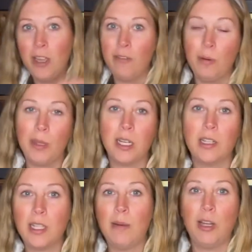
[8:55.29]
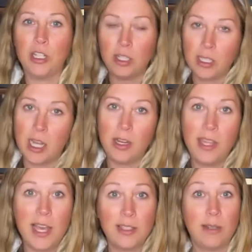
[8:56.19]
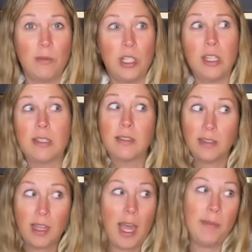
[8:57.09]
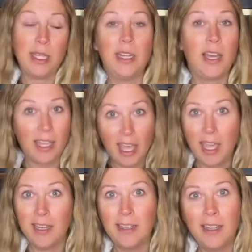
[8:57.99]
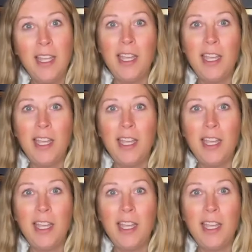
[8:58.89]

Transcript: for bigger collaborations, gotten one thousand dollars, which is, I mean, again,